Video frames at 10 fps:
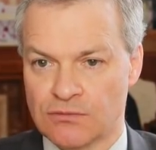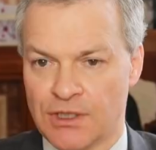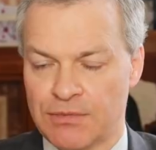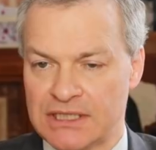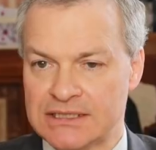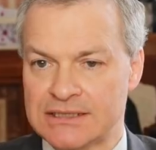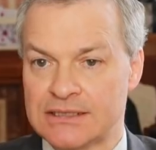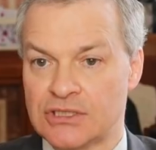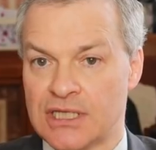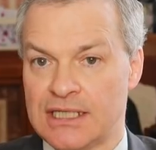but it places
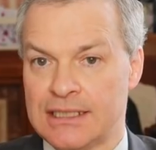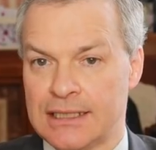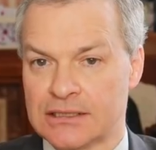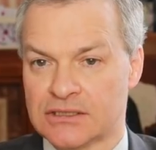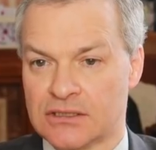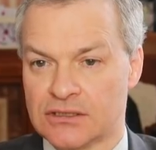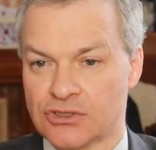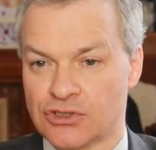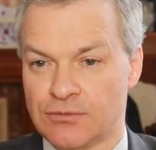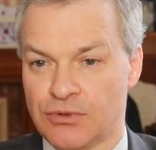the J next to this
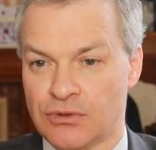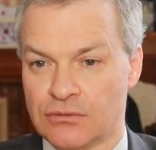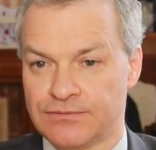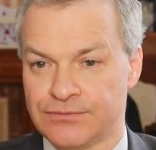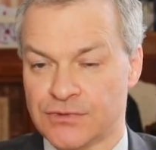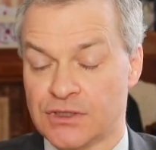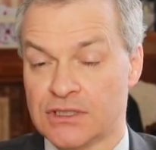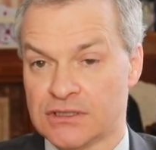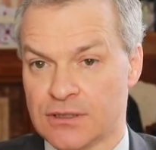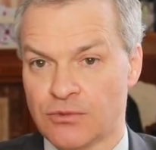
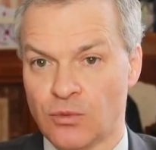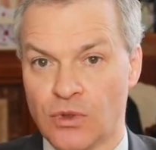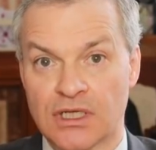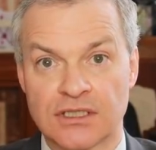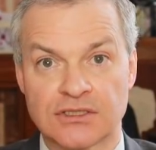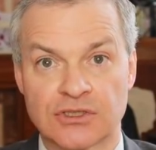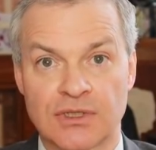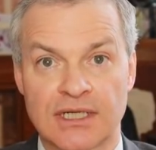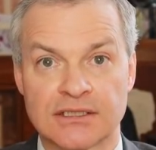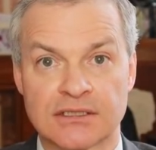double word
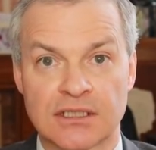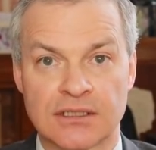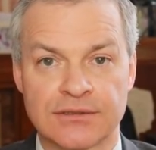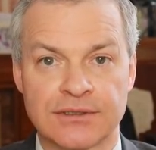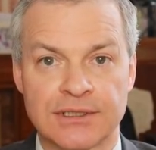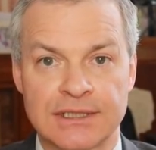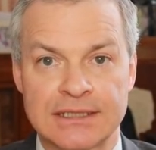square. So